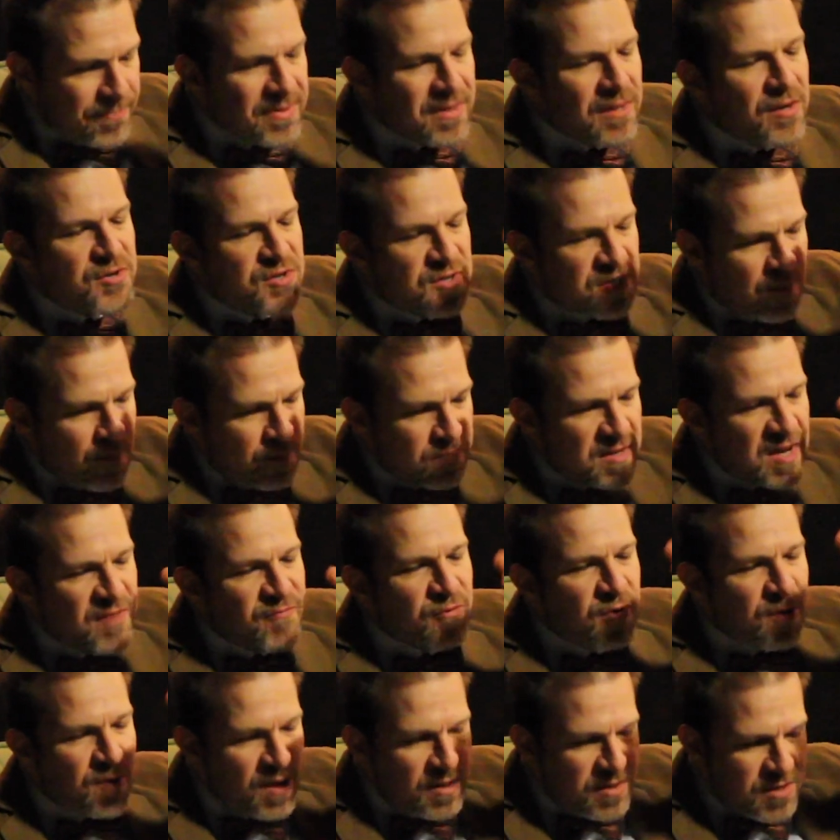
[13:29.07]
there's some
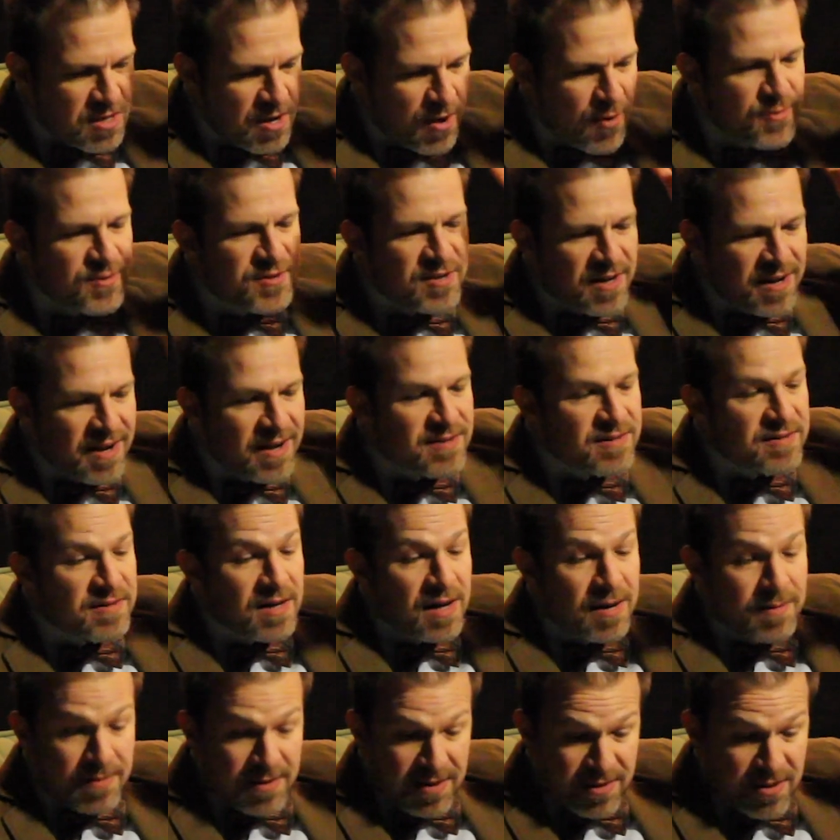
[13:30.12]
different notes it hits.
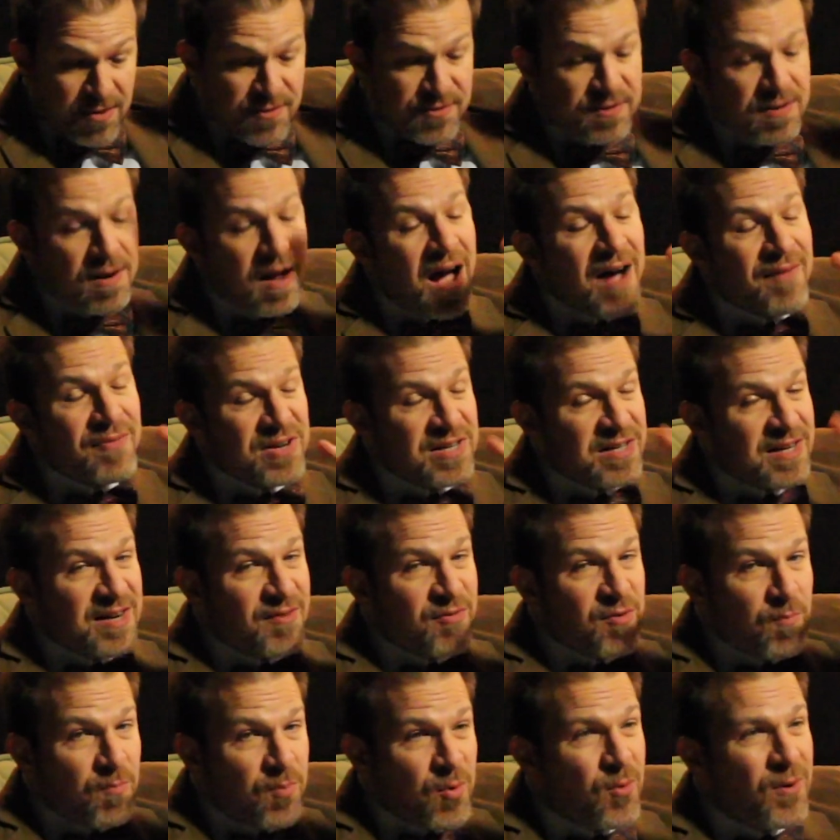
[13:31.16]
There's obviously
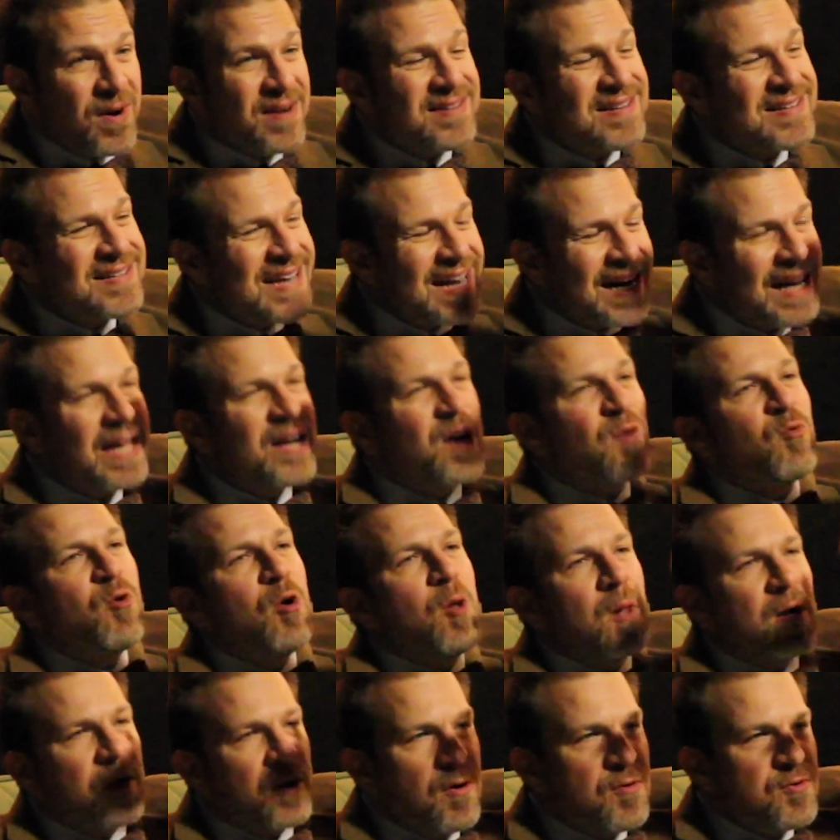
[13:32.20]
different points. It's kind of like a
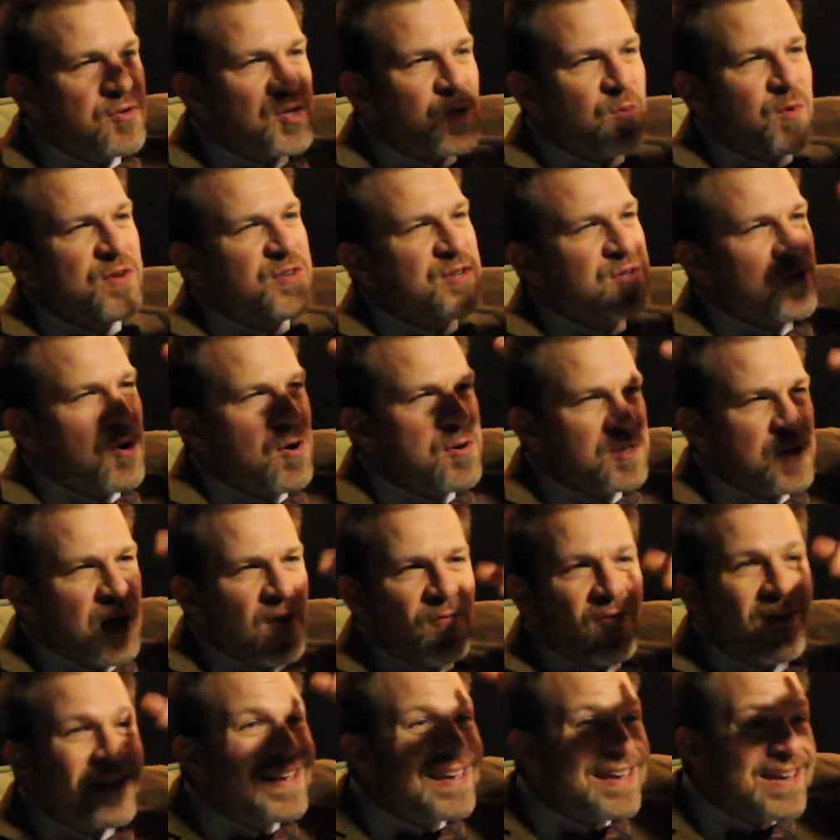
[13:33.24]
roller coaster where it starts
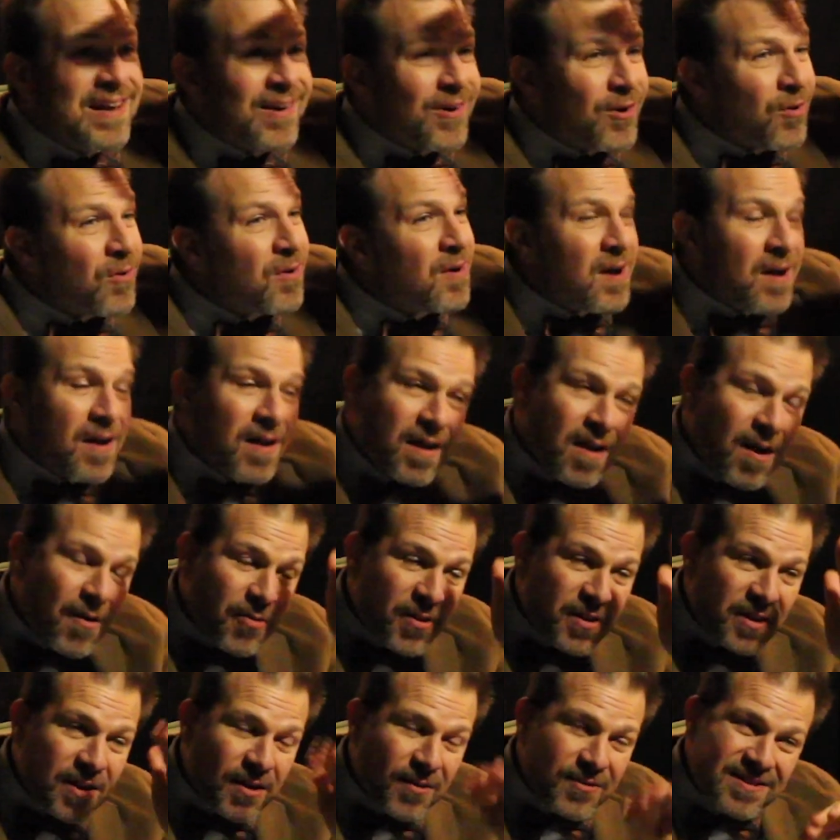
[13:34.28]
off like here,
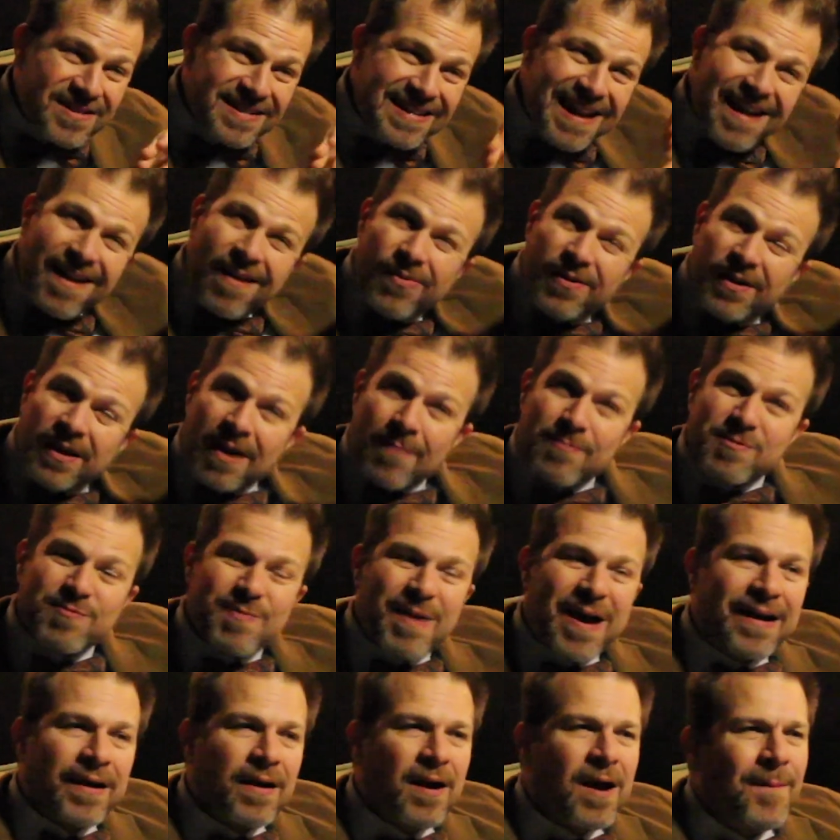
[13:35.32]
then goes down, then comes
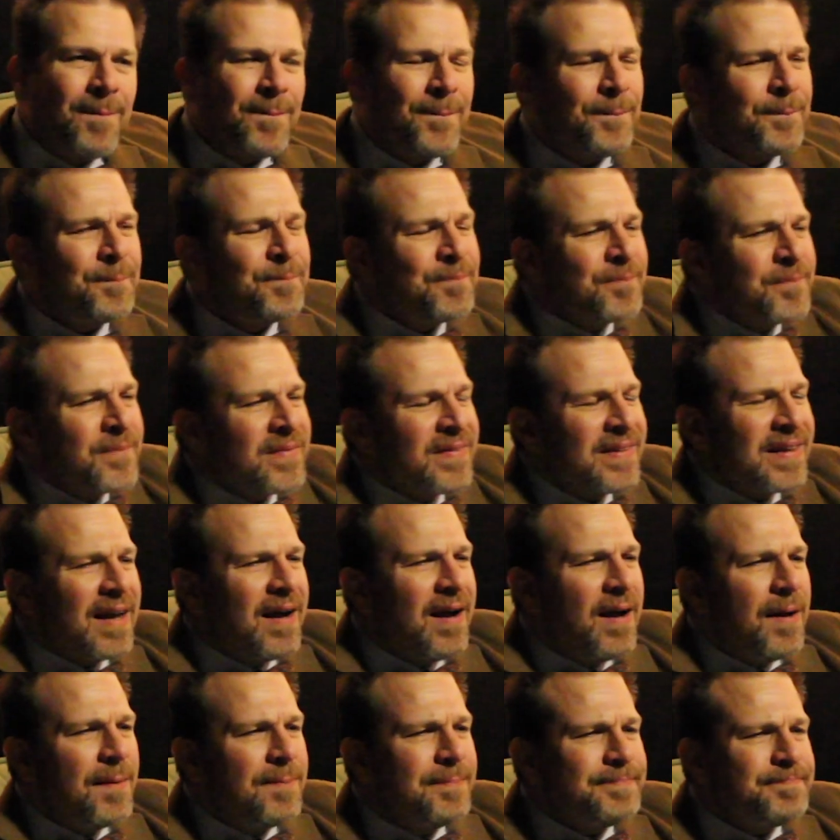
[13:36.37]
back up.
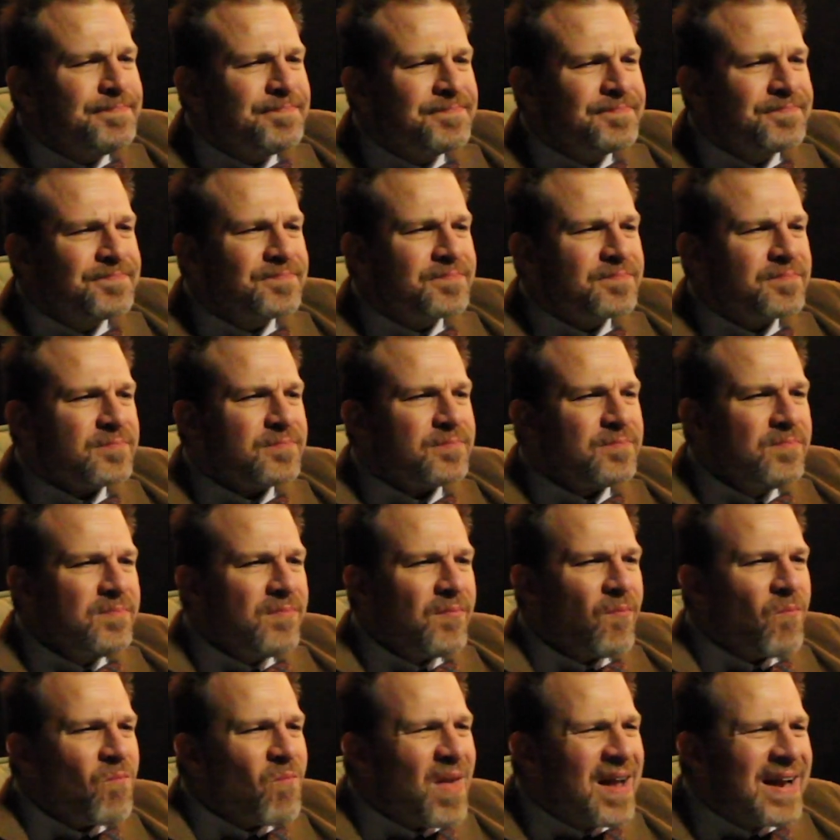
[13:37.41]

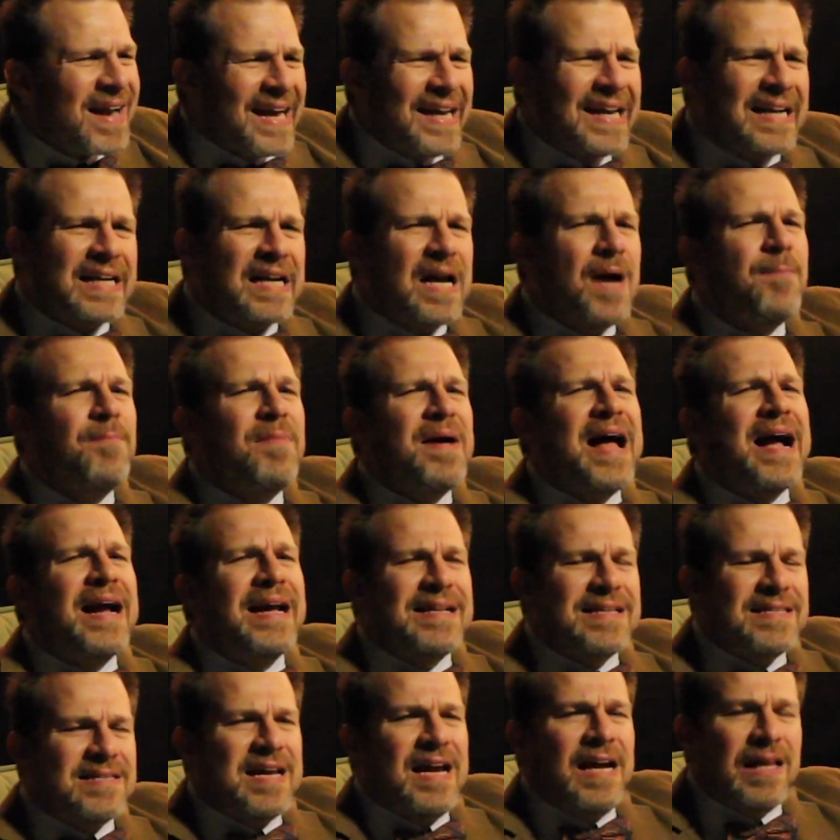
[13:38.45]
Kind of to come back
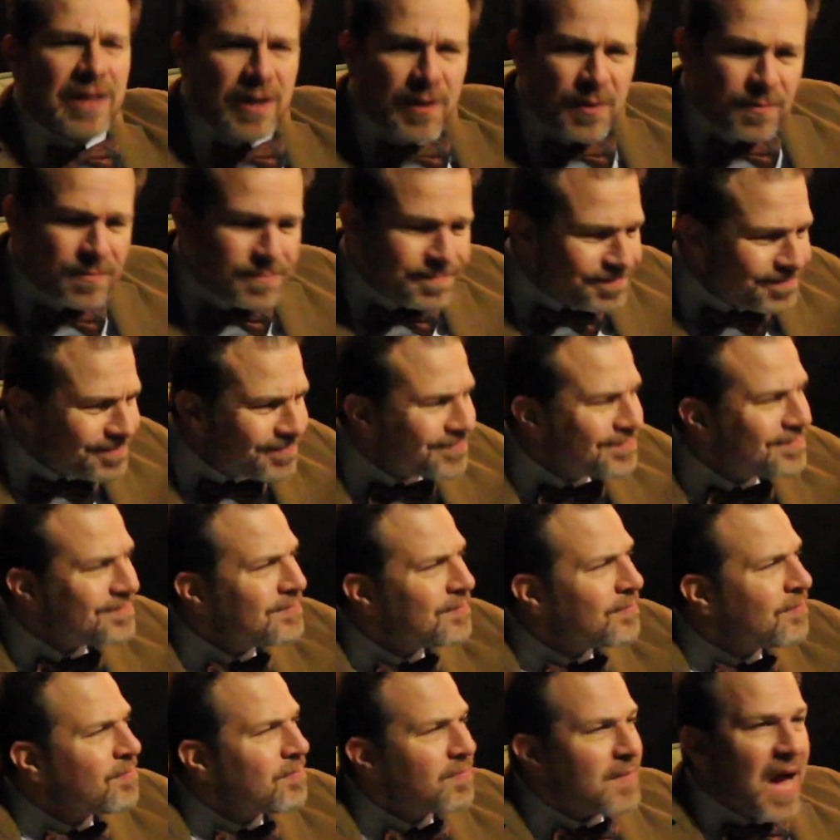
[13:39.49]
and say, hello,
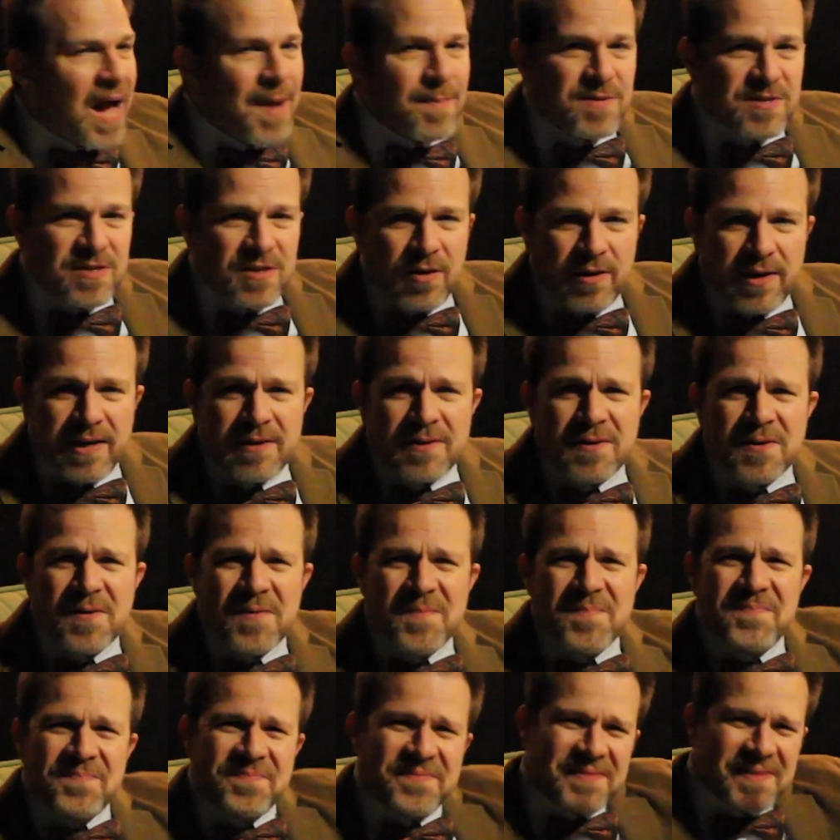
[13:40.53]
I'm still here.
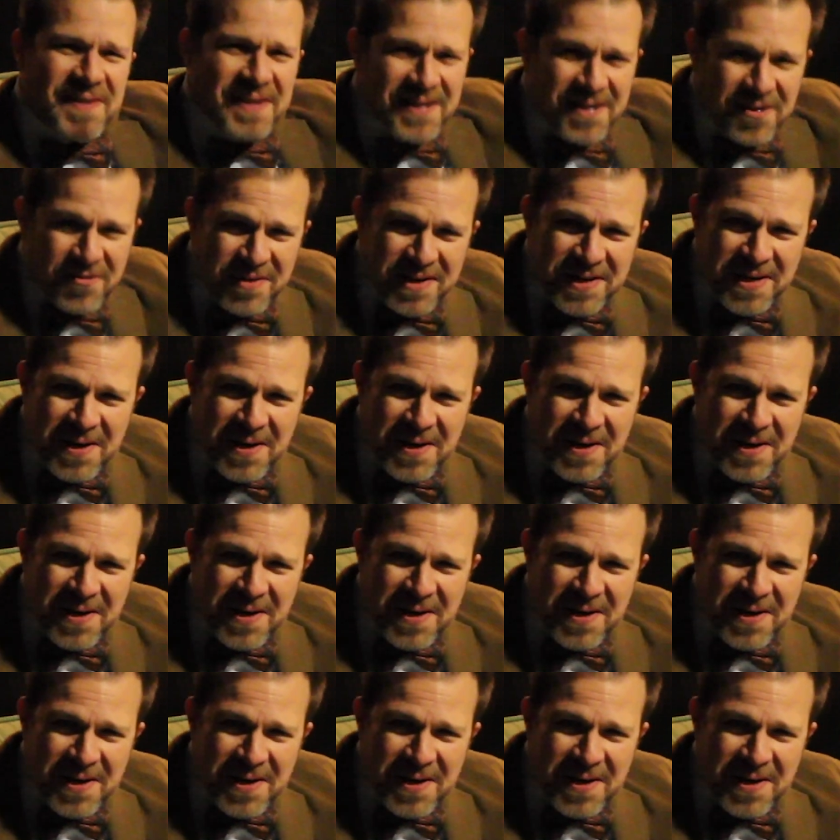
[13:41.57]
Here we